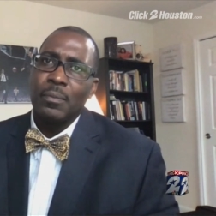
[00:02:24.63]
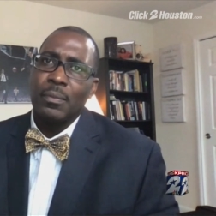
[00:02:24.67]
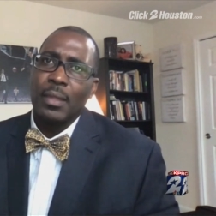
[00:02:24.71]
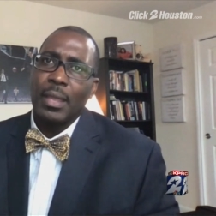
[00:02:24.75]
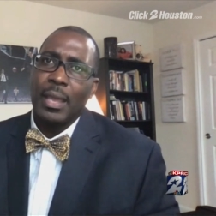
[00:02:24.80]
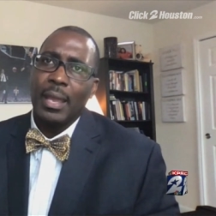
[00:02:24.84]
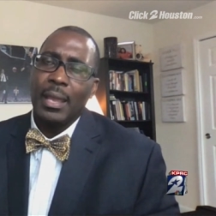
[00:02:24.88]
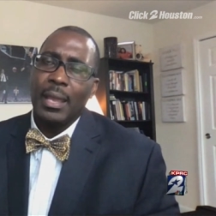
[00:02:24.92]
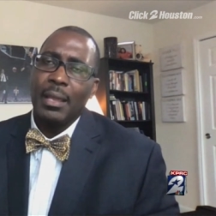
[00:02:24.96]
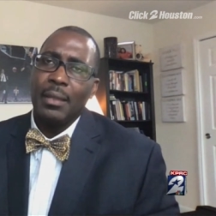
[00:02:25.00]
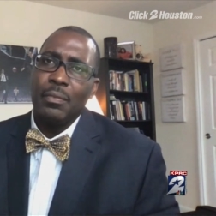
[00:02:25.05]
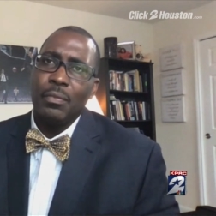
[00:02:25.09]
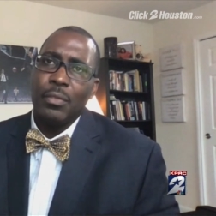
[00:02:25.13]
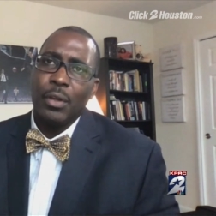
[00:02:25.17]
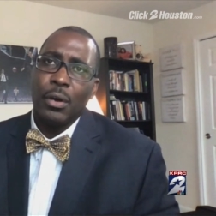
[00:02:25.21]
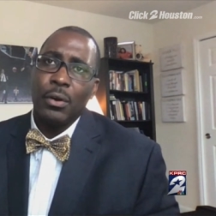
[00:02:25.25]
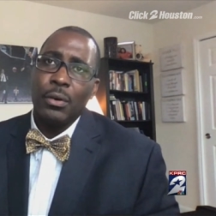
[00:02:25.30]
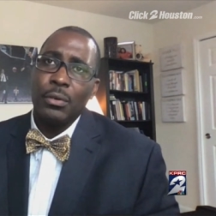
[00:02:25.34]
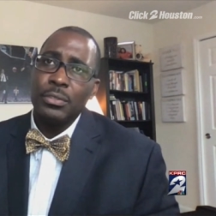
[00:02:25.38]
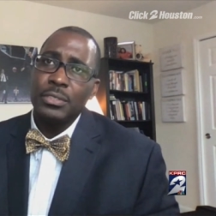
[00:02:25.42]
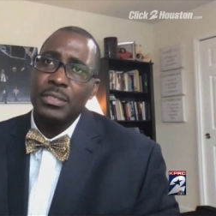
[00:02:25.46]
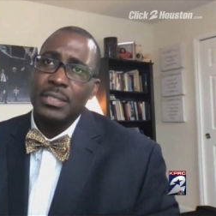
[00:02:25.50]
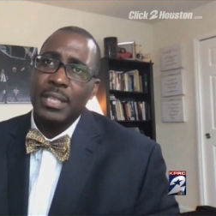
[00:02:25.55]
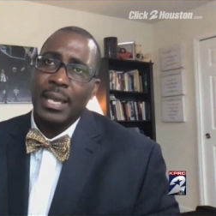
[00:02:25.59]
and
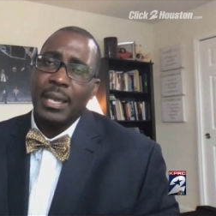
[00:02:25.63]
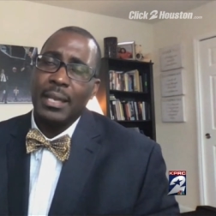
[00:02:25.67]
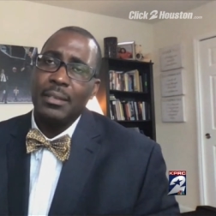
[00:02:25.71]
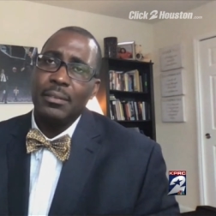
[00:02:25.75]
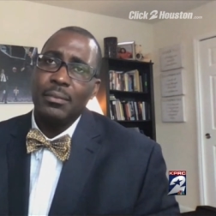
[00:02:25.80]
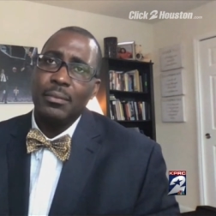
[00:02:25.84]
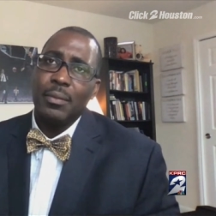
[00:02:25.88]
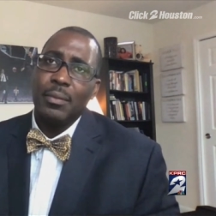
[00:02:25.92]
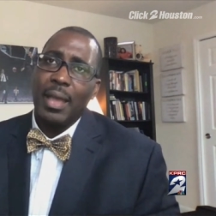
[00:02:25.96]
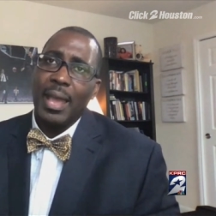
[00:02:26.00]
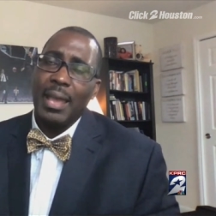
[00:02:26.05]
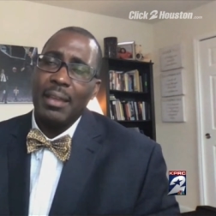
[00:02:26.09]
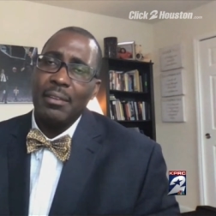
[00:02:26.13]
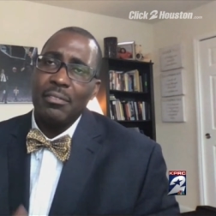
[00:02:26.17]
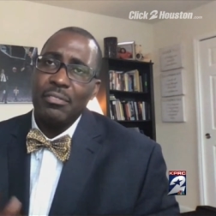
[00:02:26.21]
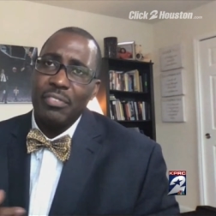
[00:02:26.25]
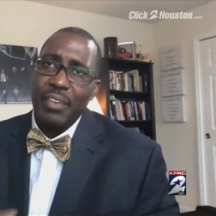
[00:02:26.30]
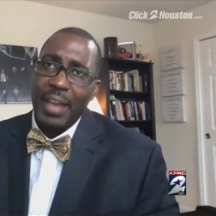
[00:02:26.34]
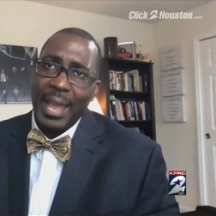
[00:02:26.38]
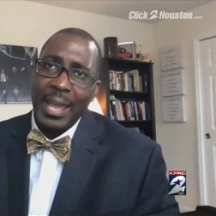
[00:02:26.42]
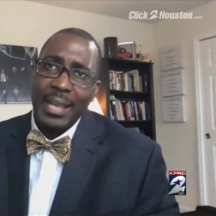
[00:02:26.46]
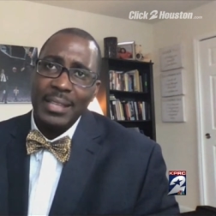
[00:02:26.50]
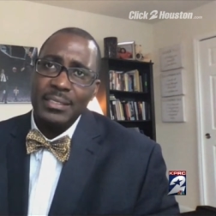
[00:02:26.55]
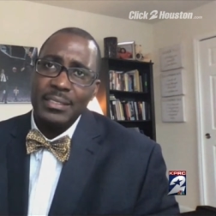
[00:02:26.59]
those that
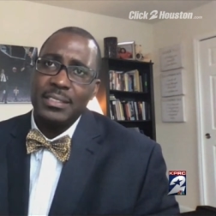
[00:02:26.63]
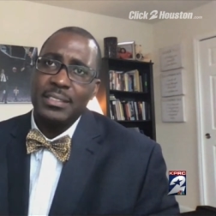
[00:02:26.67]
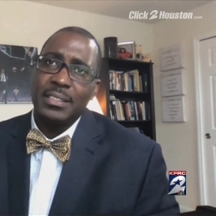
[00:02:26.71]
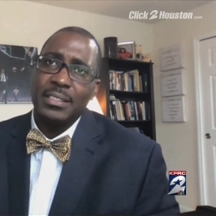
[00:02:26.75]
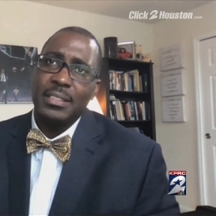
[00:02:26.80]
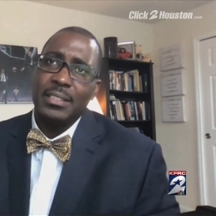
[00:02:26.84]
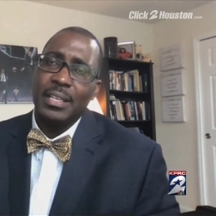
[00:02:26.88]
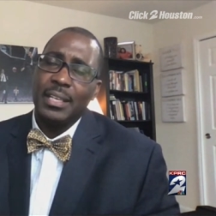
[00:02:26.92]
advance it